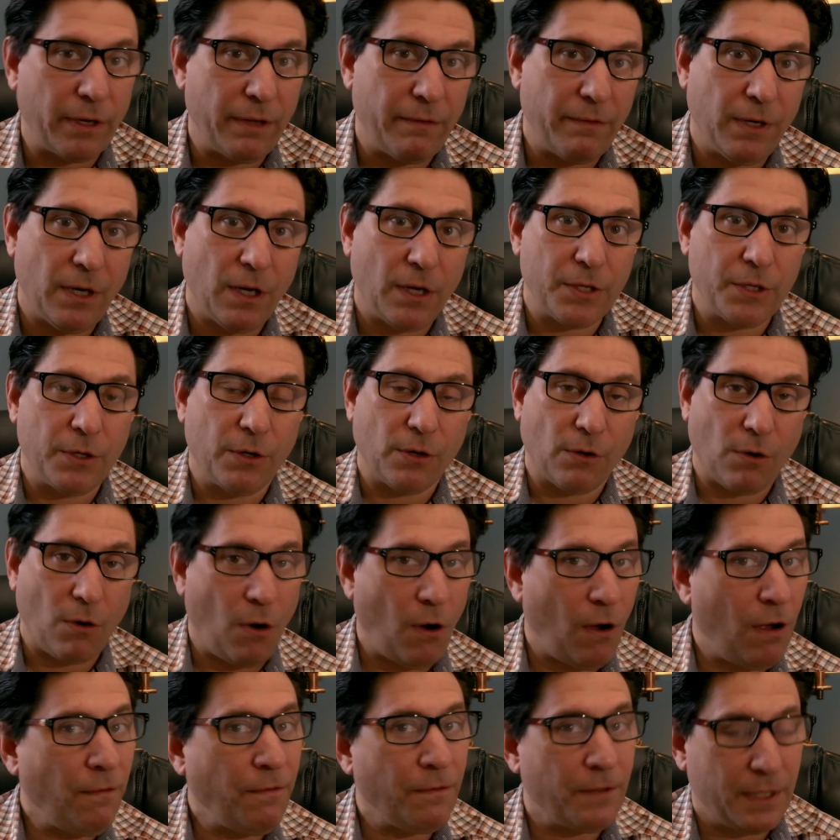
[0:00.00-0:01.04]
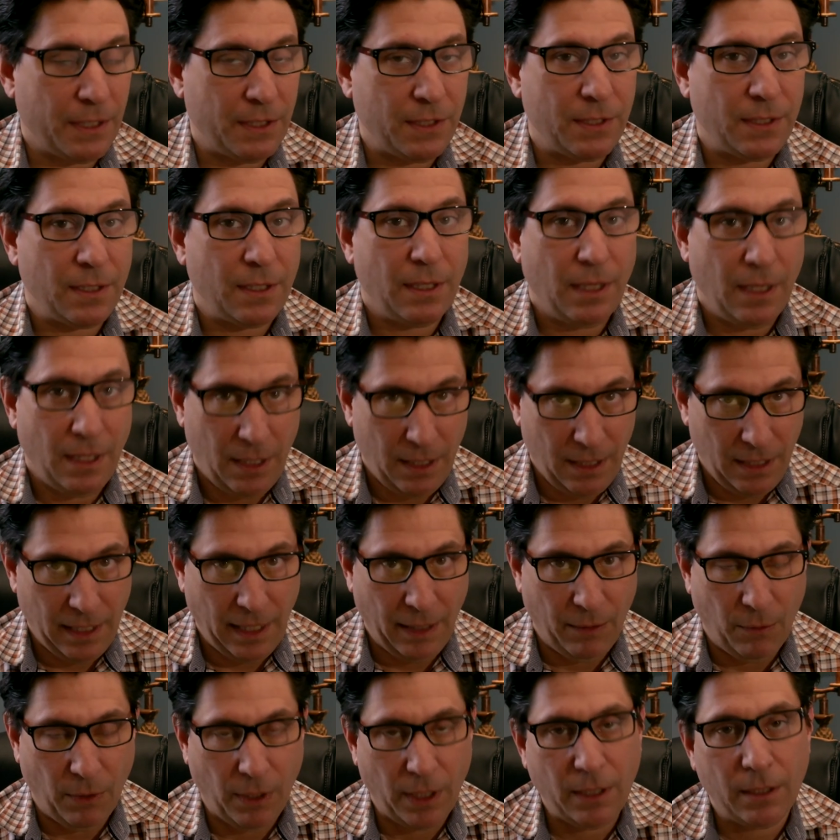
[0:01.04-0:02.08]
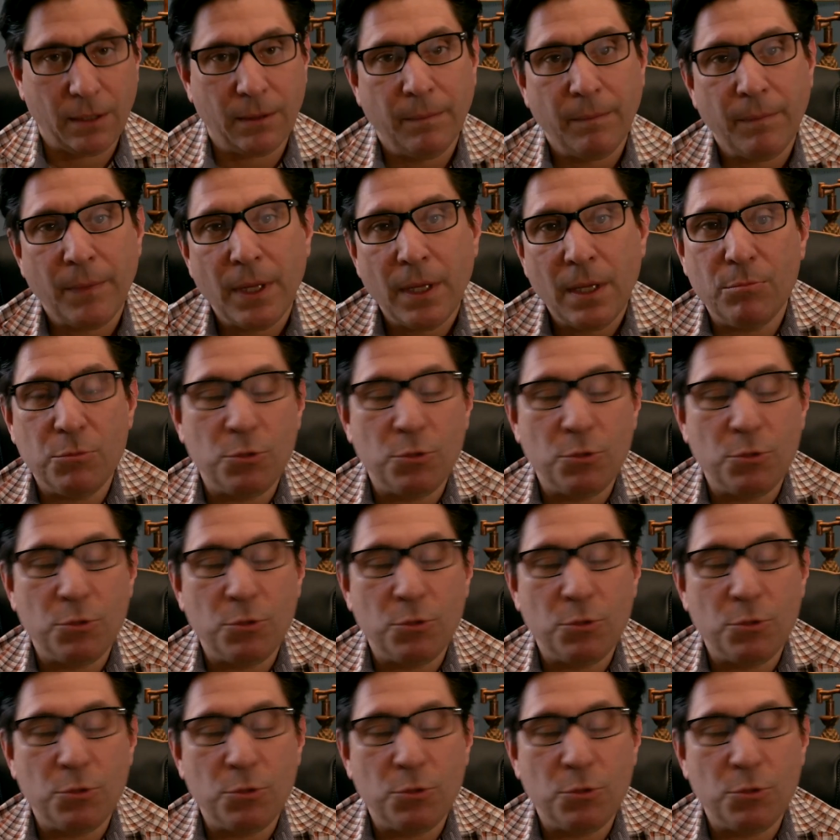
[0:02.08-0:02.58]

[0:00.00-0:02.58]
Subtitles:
or even on your office network.